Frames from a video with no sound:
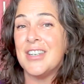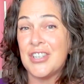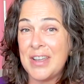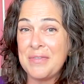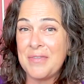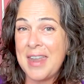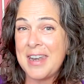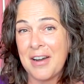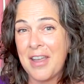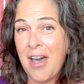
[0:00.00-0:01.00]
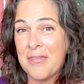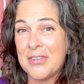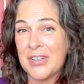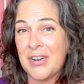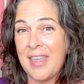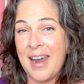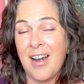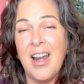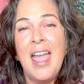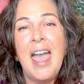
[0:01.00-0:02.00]
Chief Veterinary Officer
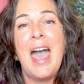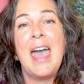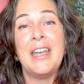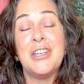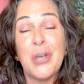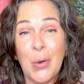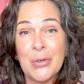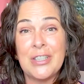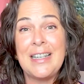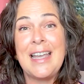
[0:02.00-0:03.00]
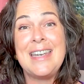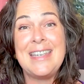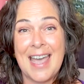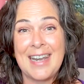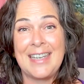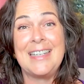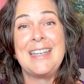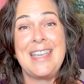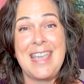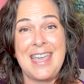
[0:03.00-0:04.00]
there and a total data
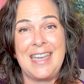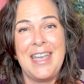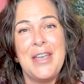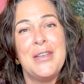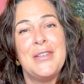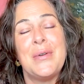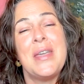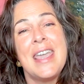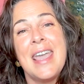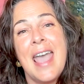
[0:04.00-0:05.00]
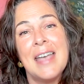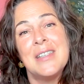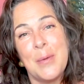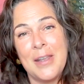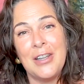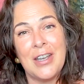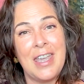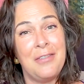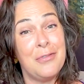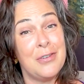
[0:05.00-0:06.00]
geek. So he has been
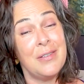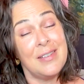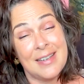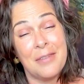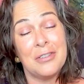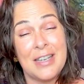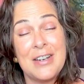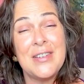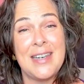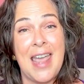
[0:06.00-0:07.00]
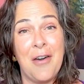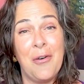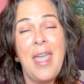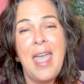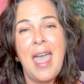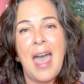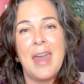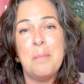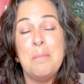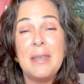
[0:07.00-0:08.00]
looking for several years now
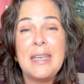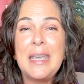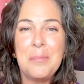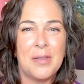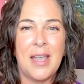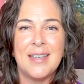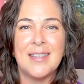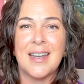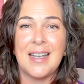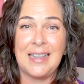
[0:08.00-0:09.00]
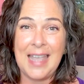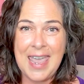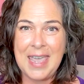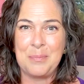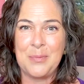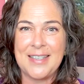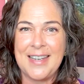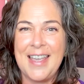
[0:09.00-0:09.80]
at 1 million+ claims